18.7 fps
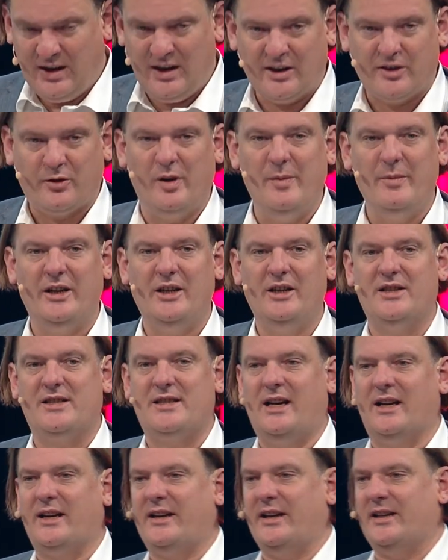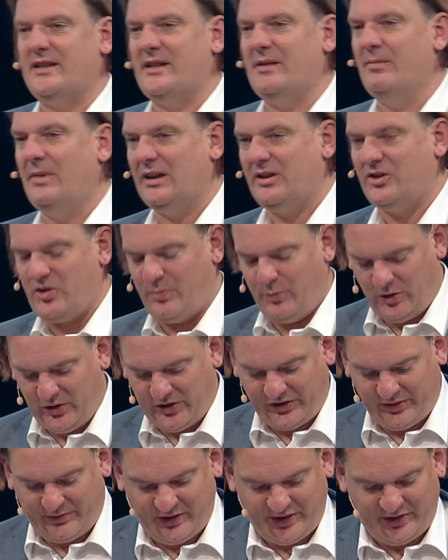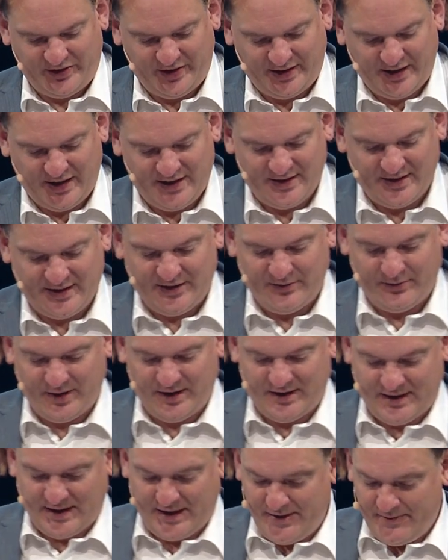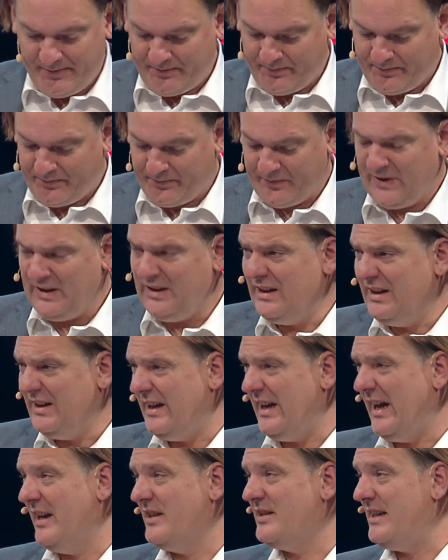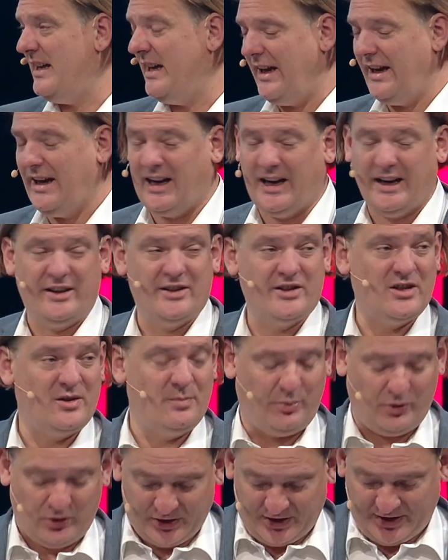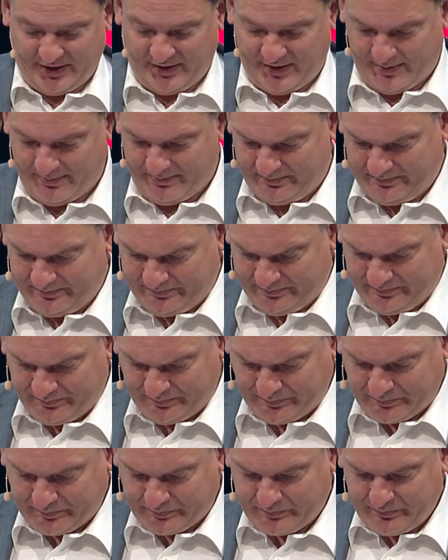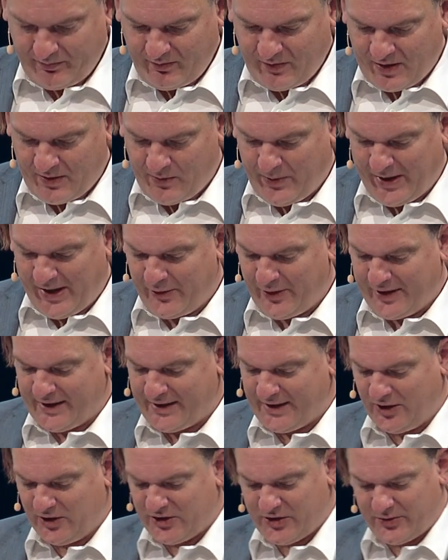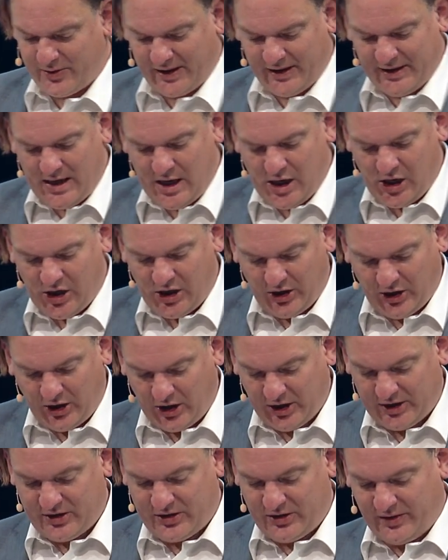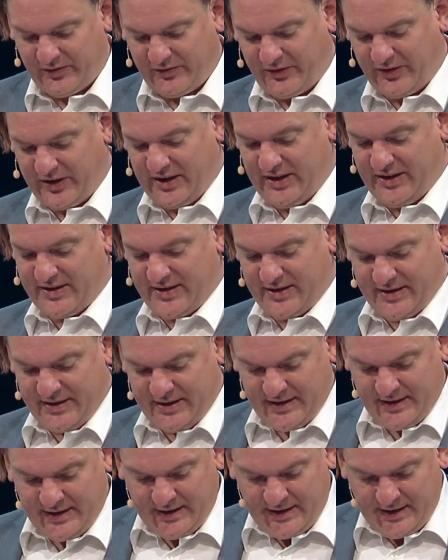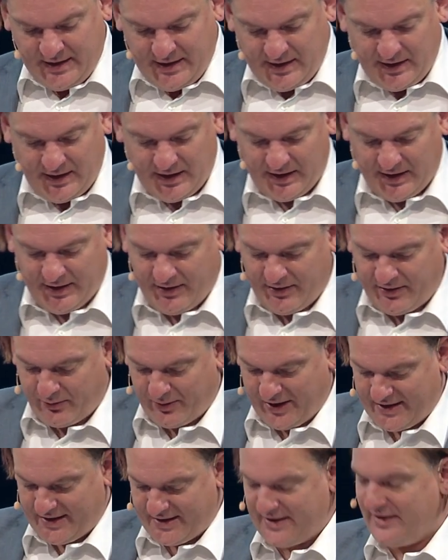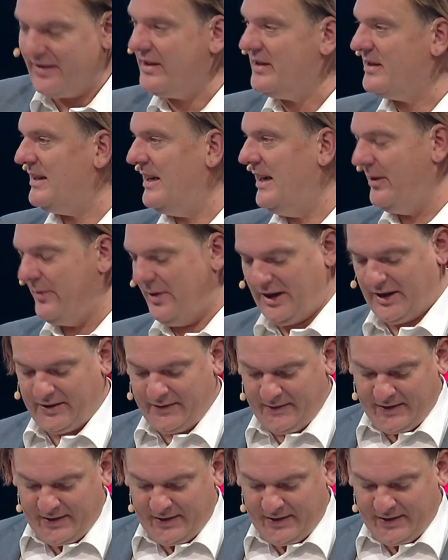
Criminals are getting much more sophisticated every day, and AI is supporting them. We are encountering a lot of these threats in this area,